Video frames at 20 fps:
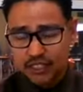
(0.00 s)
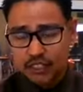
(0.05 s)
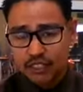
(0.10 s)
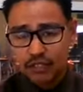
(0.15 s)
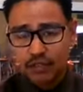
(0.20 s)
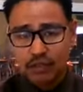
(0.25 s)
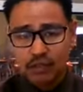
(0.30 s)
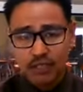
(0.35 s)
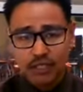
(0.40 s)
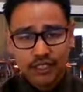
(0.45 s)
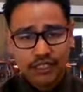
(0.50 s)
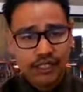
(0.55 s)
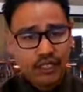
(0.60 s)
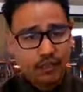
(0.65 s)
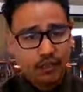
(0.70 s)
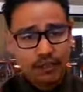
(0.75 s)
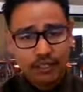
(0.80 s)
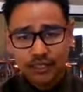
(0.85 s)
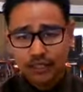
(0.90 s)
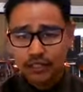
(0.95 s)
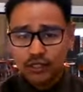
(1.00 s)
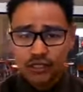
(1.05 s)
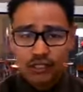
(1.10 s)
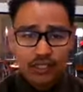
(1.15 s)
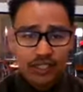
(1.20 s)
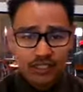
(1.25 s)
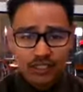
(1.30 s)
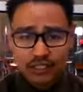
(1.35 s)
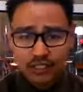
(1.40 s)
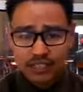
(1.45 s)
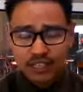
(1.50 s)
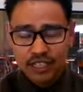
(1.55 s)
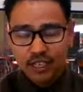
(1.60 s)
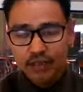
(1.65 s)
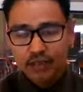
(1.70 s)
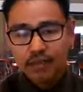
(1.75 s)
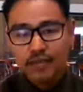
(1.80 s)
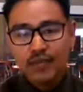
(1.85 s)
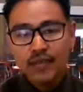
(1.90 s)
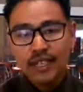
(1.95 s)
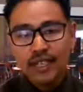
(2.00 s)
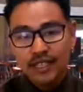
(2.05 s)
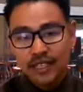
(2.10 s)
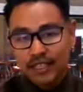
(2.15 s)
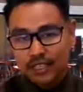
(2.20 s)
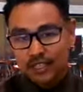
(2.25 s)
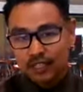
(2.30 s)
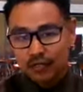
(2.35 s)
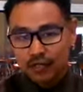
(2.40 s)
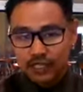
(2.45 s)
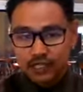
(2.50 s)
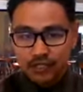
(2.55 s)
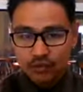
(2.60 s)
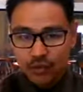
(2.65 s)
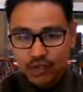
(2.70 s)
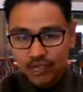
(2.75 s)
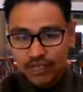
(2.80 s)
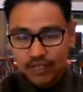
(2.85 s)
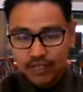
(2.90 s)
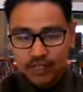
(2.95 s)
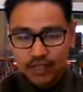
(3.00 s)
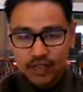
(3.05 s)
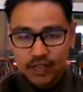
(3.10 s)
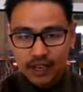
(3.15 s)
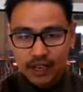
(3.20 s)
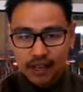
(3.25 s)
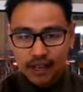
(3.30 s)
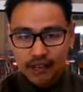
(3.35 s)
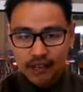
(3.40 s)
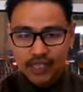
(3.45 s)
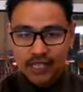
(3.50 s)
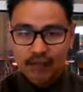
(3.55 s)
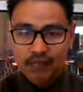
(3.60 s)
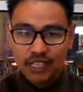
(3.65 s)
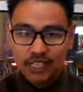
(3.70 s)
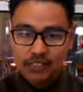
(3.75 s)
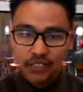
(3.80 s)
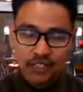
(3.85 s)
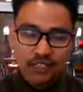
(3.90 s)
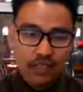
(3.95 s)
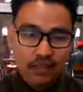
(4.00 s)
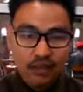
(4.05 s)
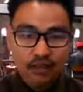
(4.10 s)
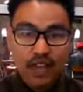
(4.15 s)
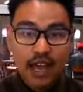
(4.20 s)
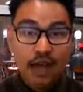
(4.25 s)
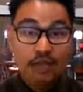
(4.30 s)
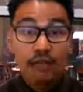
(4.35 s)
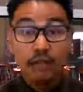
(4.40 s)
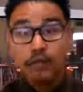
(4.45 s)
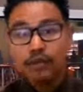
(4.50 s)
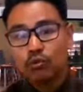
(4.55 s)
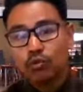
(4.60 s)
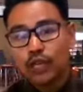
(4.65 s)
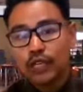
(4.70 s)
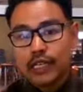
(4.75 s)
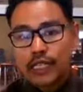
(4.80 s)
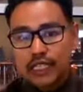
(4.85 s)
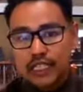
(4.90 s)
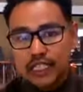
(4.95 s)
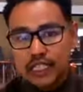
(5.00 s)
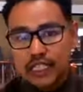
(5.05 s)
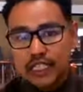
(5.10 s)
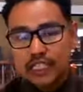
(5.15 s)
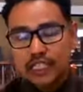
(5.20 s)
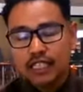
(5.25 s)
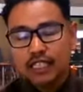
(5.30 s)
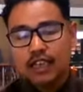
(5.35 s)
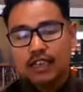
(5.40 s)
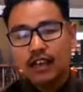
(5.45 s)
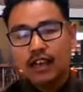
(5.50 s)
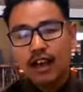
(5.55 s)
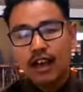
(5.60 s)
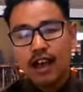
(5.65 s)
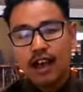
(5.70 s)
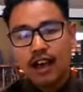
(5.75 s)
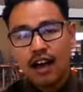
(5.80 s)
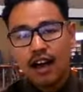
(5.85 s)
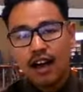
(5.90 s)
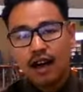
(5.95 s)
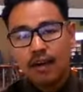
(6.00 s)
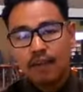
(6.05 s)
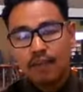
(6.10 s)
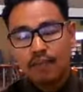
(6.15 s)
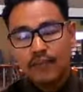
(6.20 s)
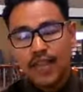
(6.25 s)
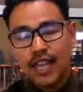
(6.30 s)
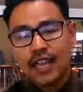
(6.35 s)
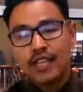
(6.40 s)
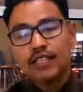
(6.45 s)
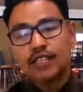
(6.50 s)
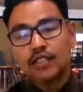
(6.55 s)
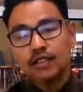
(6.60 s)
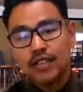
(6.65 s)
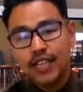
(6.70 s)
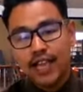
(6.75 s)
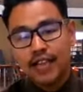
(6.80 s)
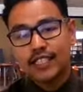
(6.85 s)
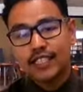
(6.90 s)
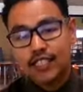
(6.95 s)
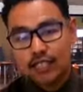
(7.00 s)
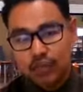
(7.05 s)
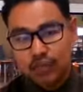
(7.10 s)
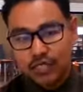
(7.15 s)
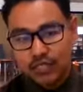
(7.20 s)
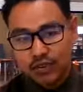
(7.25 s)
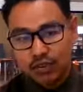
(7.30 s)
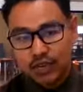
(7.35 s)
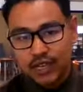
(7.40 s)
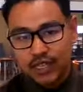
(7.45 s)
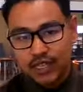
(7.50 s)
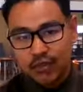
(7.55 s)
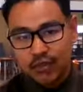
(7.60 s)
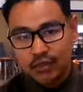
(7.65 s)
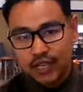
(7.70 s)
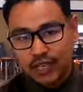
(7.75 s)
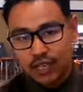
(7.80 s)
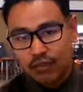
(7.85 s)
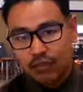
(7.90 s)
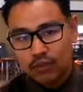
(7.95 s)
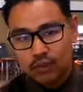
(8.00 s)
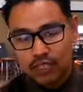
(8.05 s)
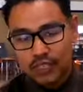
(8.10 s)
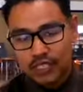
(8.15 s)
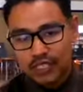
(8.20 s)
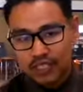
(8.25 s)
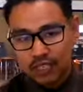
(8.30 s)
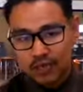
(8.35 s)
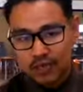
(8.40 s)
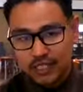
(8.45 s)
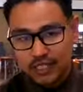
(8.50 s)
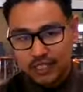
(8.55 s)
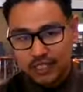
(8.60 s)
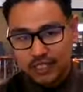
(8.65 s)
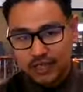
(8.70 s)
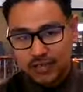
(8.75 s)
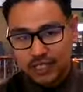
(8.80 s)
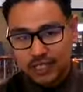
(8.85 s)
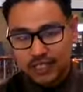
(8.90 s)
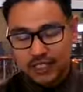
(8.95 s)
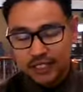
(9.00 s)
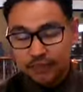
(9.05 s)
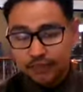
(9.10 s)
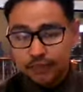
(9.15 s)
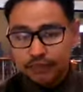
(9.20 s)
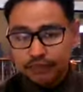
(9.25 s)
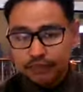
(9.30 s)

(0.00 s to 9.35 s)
So, for example, the student lost their job. That's the reason why they've lost their job. Haven't been working since. So that's the reason why they're applying for the income adjustment.